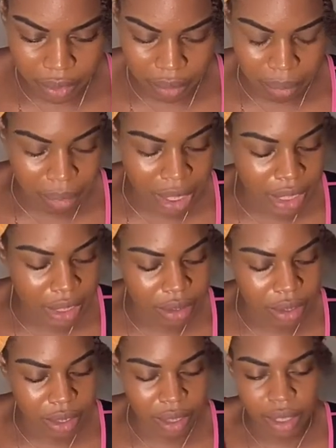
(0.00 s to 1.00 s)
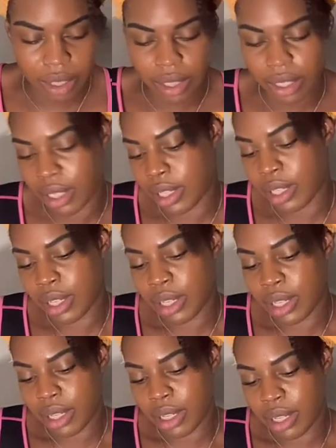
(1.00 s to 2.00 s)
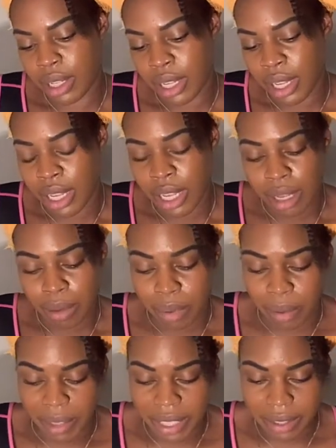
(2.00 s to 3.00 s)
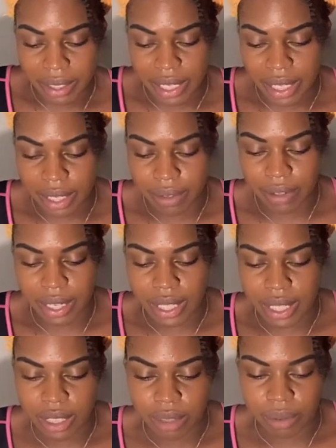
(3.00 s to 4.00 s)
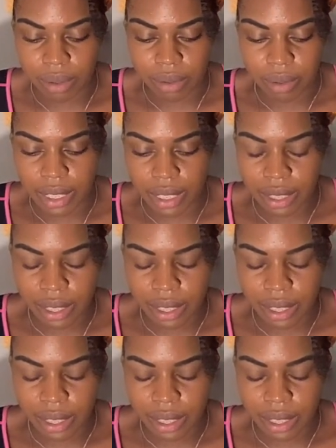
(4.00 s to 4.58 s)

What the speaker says: much, but we're going to clarify this real quick.